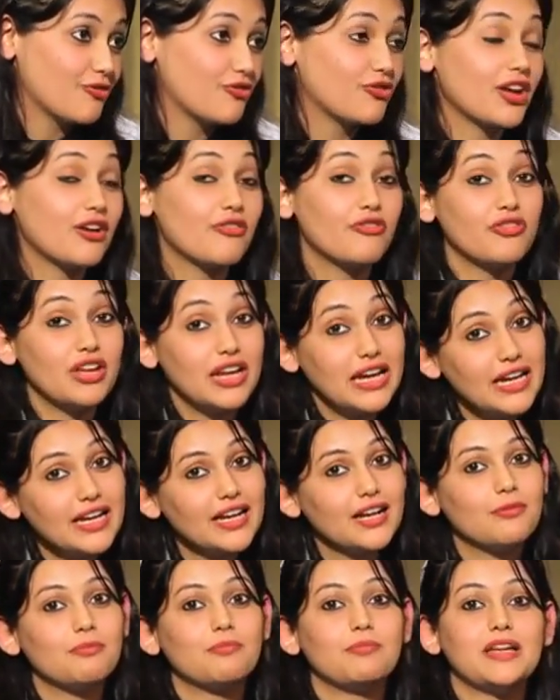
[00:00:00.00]
if we are
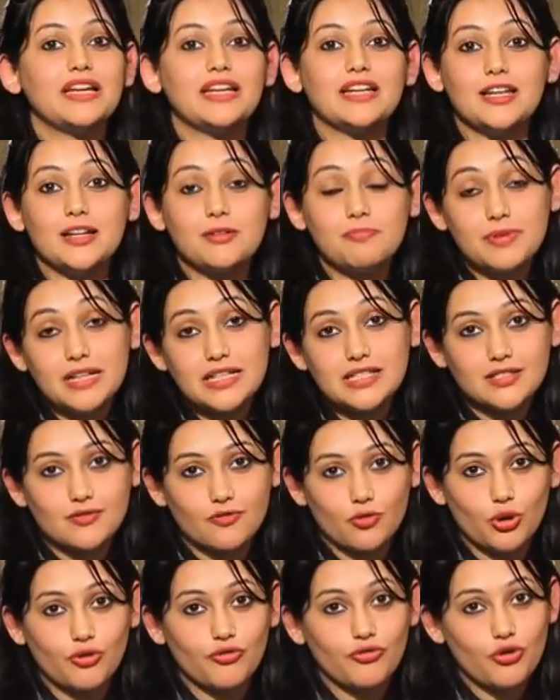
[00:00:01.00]
feeling completely
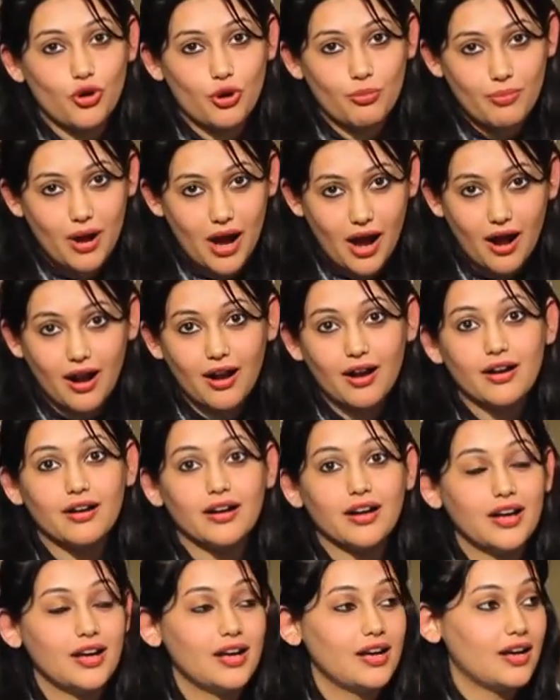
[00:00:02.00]
peaceful from our